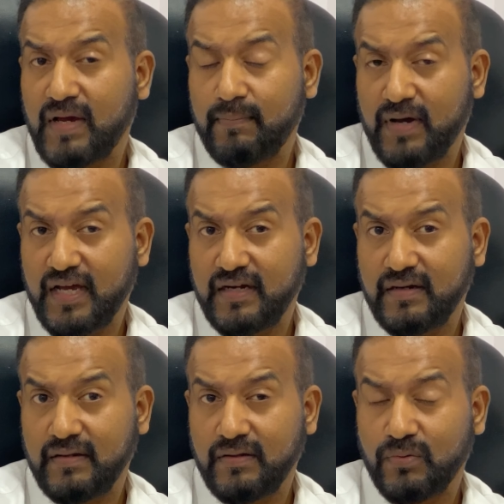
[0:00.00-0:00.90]
my
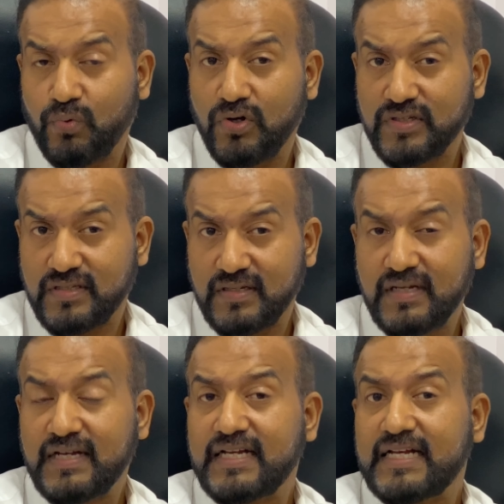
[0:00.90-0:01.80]
mind was
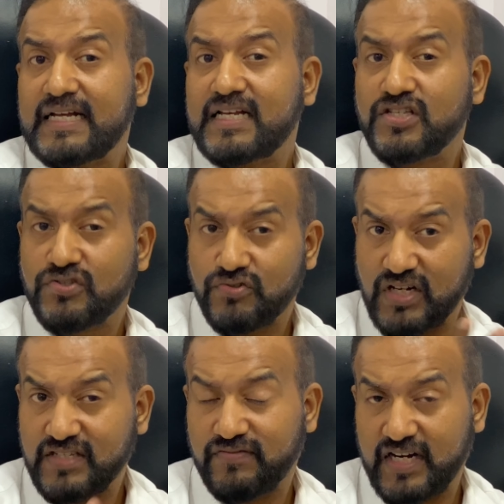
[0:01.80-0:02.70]

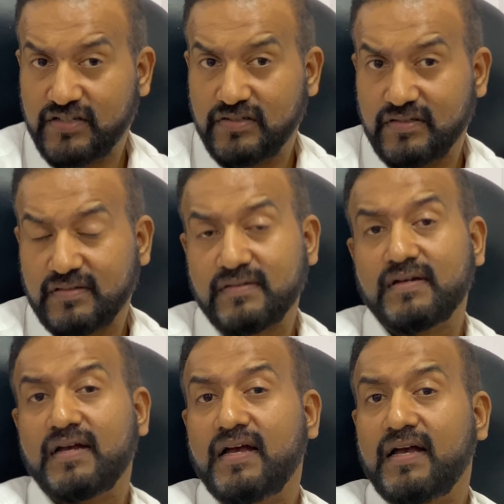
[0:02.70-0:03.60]
stress fractures.
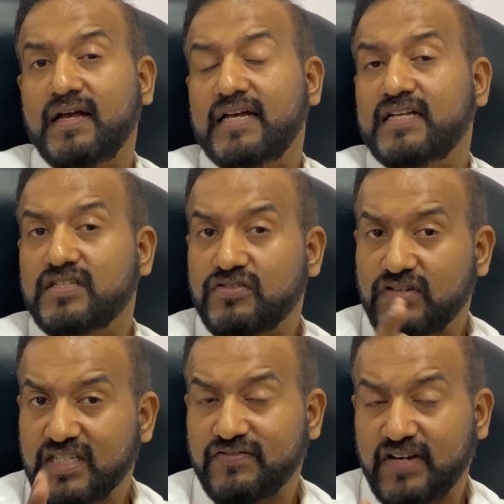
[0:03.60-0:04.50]

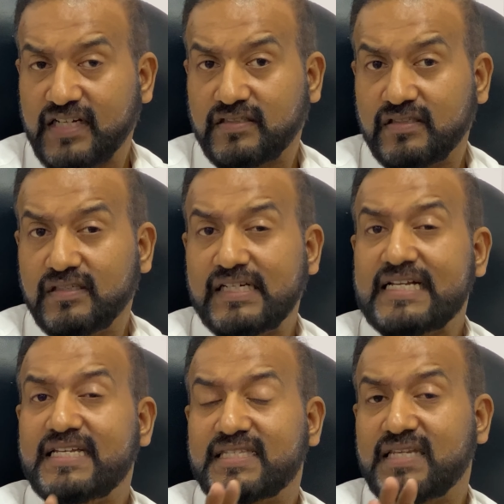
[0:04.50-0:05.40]
Stress fracture
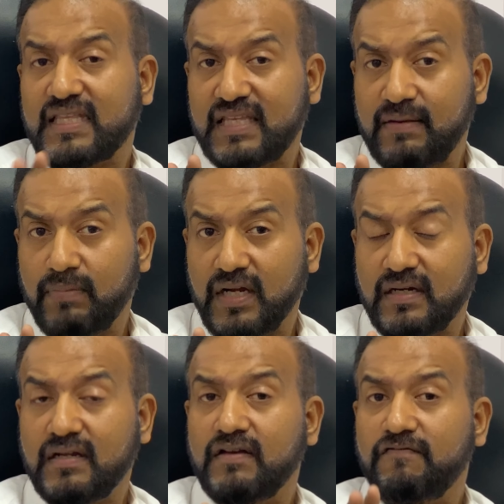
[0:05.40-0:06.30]
is nothing but
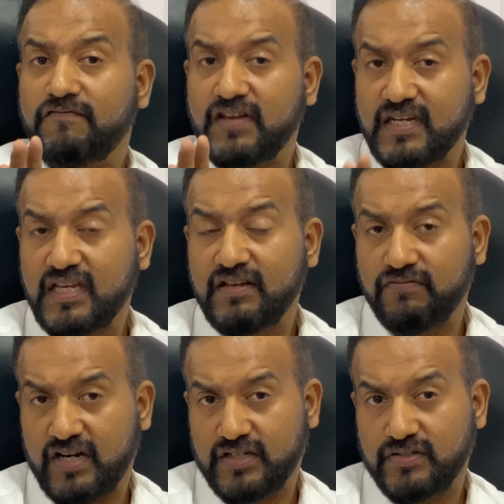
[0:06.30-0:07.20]
fatigue
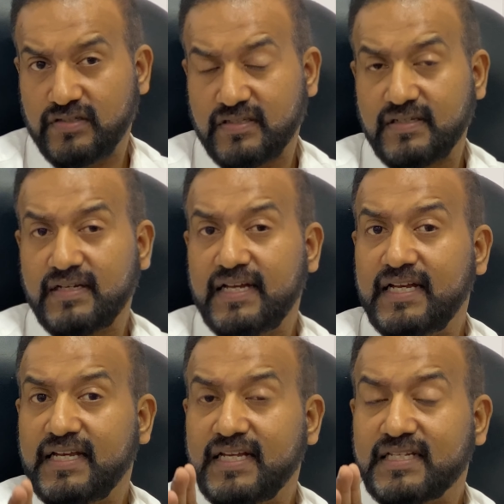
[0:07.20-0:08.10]
fractures.
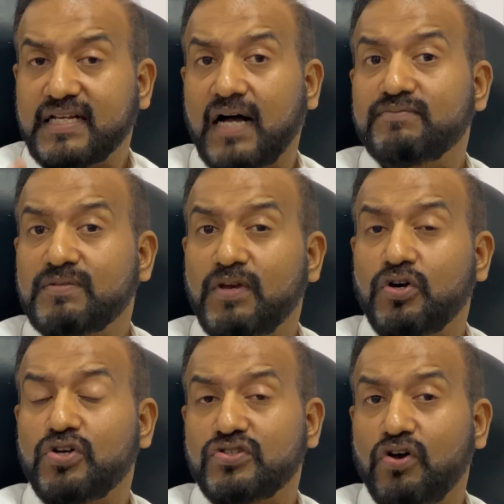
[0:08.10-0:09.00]
It comes
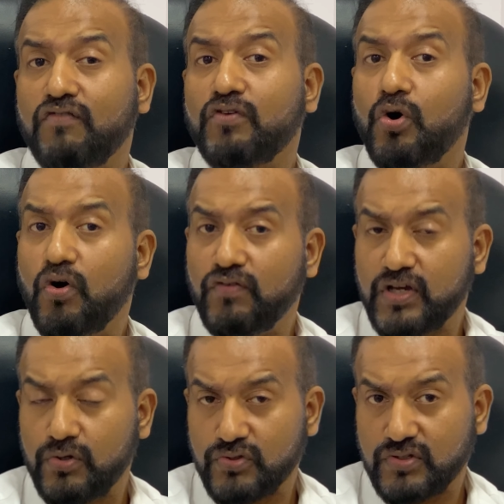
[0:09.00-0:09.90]
because of
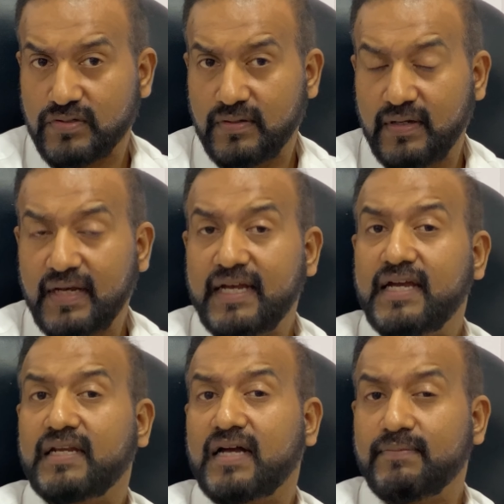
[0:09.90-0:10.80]
overuse.
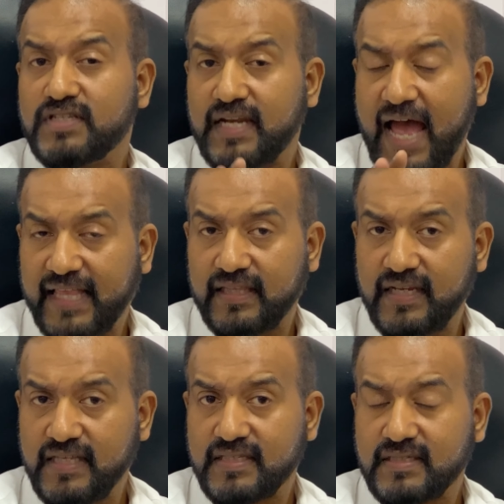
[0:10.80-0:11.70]
It comes in
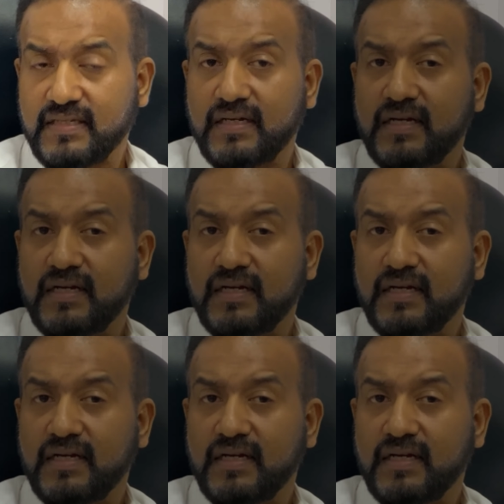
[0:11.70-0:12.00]
athletes,